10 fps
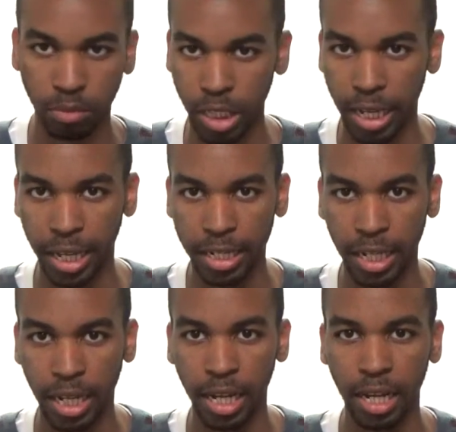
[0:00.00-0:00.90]
and
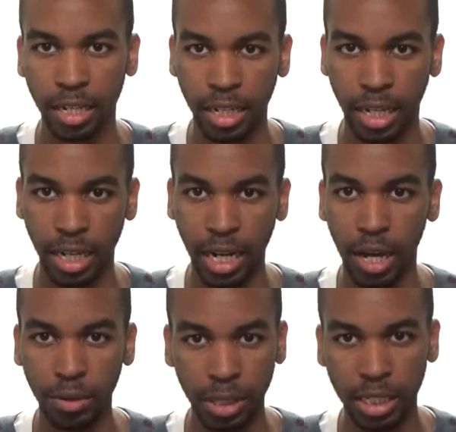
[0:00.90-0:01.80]

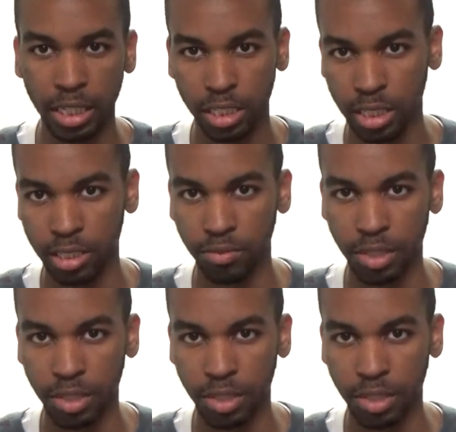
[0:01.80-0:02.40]
I'll need extensive